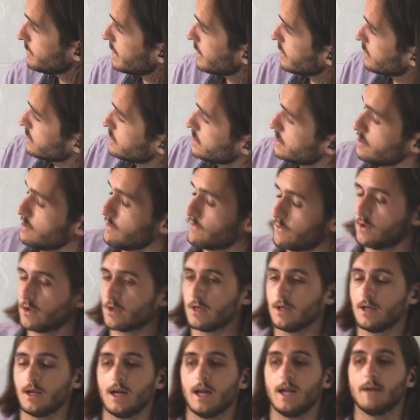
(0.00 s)
compare it to. If we're
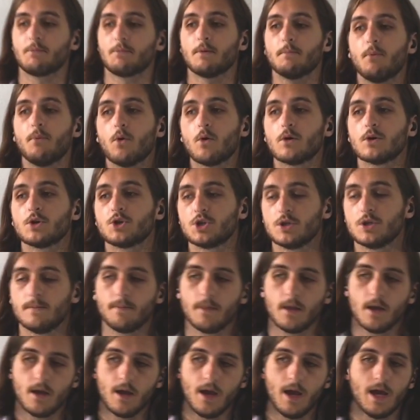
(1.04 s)
looking at a
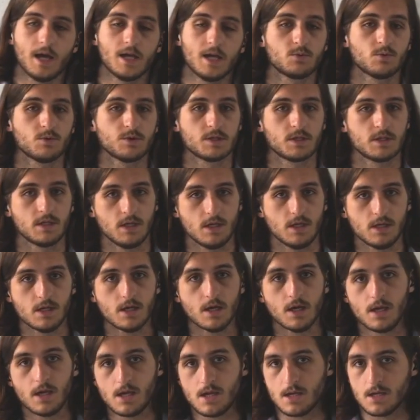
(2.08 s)
proportion, as we'll
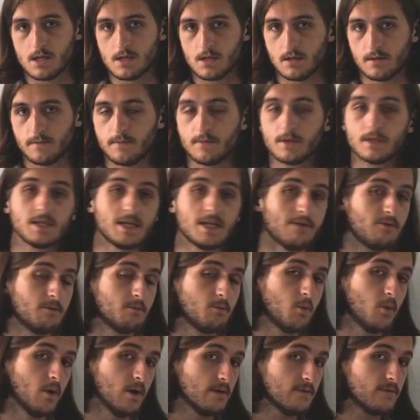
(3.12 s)
see in
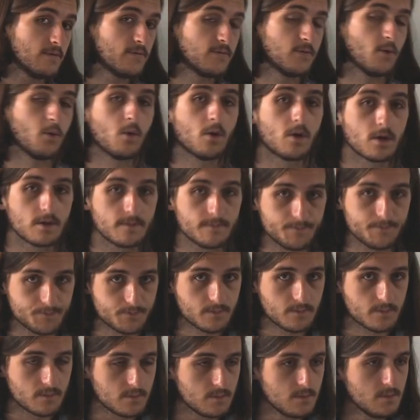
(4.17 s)
7.4,
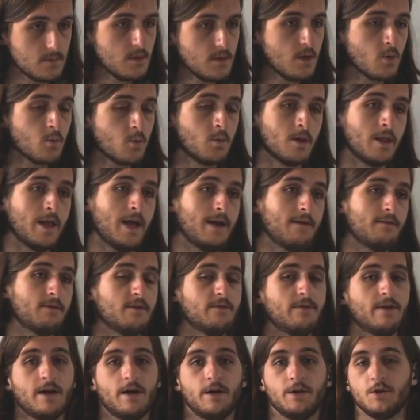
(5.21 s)
we'll have
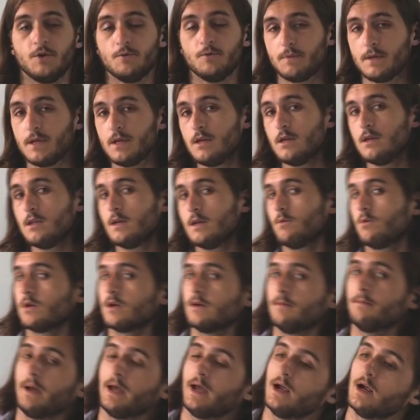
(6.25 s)
the value p that will
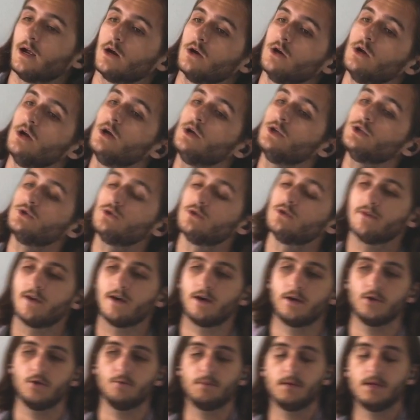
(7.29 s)
compare to the
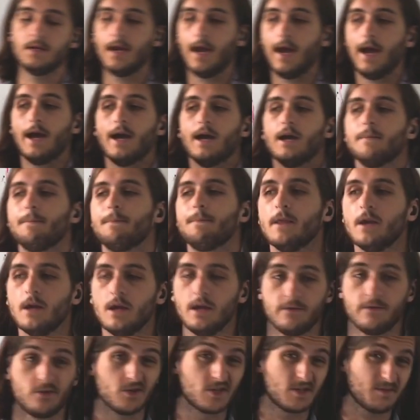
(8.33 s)
value p hat.
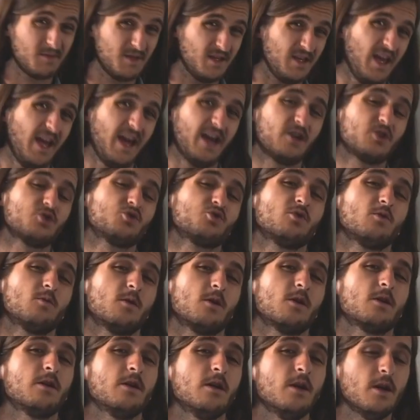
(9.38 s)
If you do some of the extra
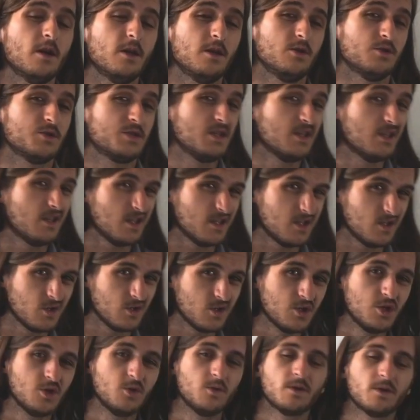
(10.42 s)
work, you'll see things you
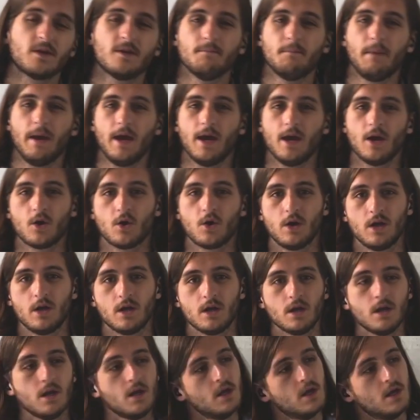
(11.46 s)
can do with
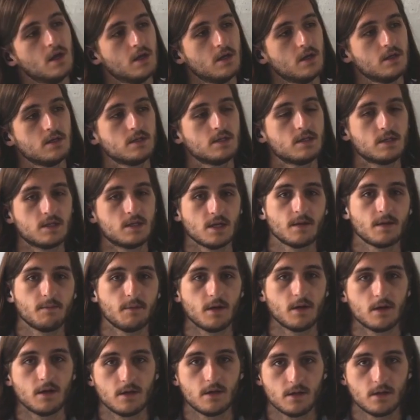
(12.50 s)
comparing
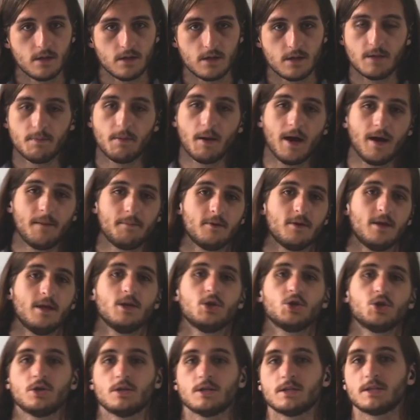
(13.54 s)
sigma, the
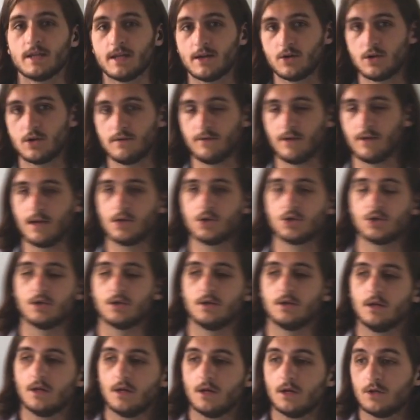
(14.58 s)
population standard
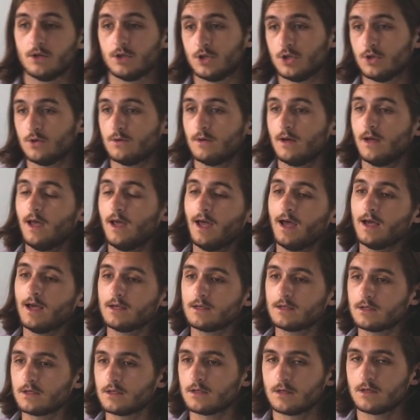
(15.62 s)
deviation, to
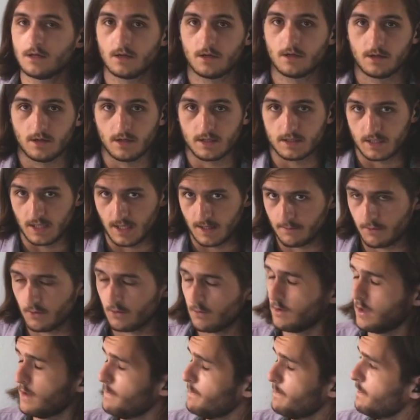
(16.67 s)
s, a
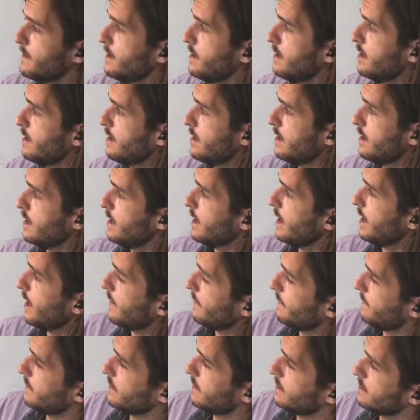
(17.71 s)
sample one,
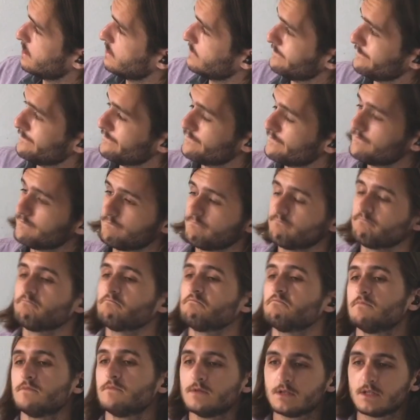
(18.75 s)
and then
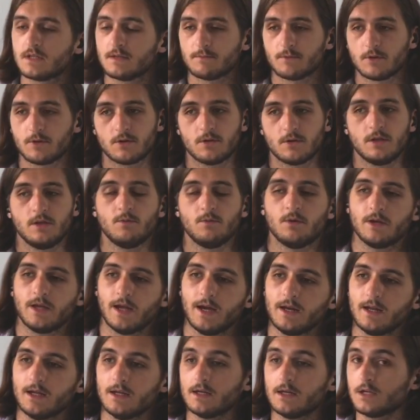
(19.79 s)
Similarly, we'll
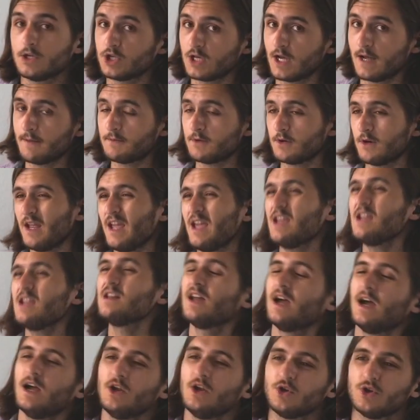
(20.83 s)
get into chapter
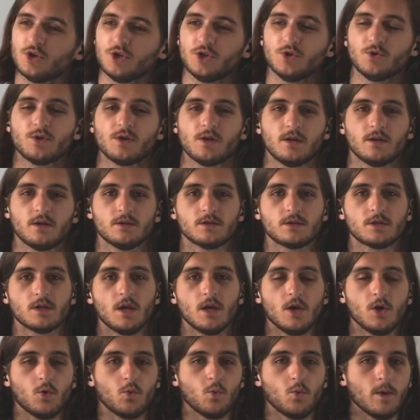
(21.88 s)
8, how you can do
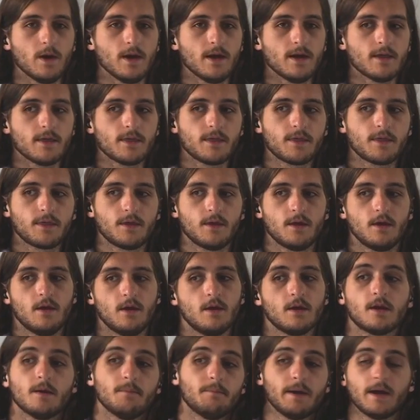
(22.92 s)
things with
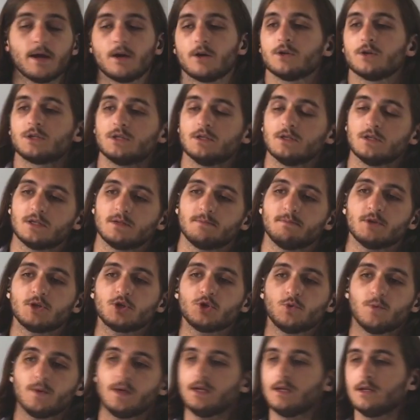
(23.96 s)
comparisons
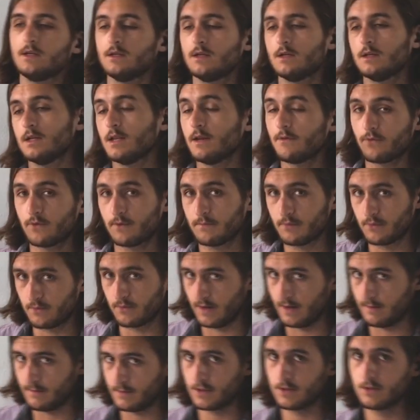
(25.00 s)
between different
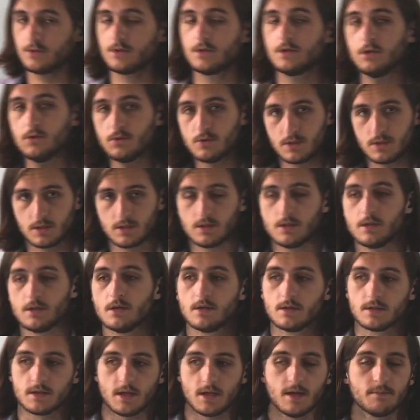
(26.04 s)
parameters
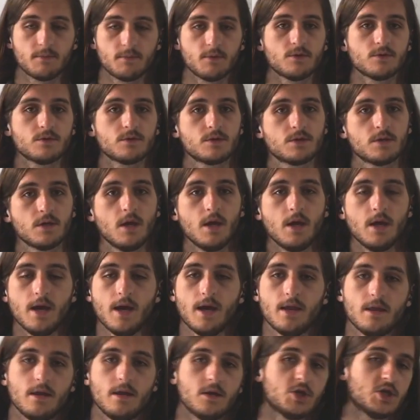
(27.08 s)
using samples.
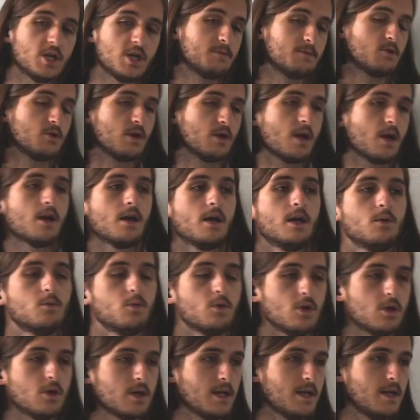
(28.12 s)
And then in chapter 9,
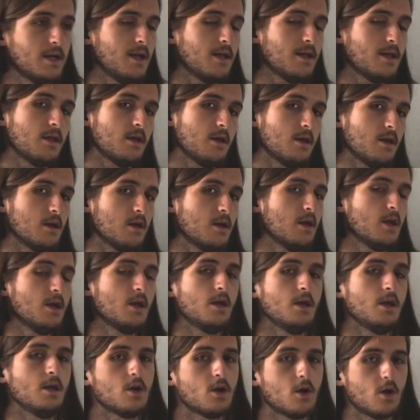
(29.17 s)
we'll look at a thing
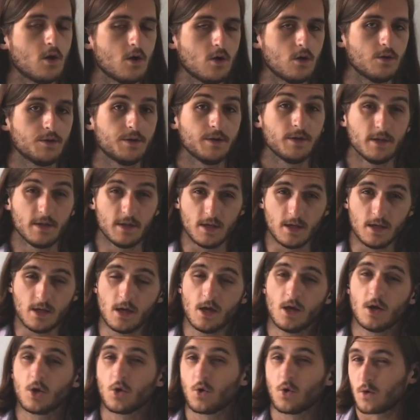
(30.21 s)
called
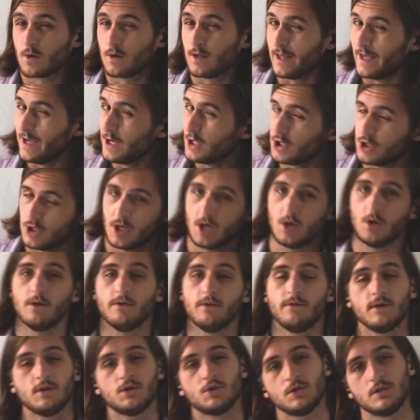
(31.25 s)
the correlation
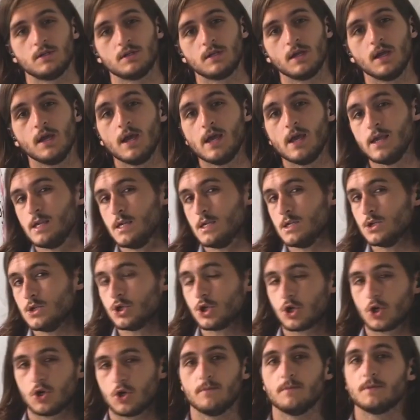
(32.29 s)
coefficient
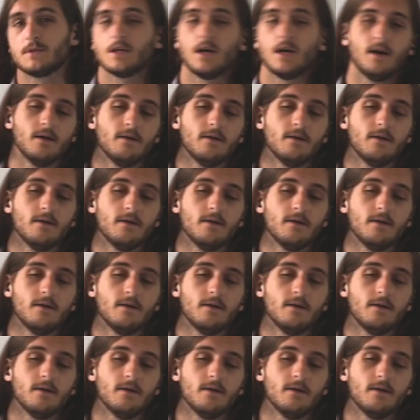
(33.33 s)
in terms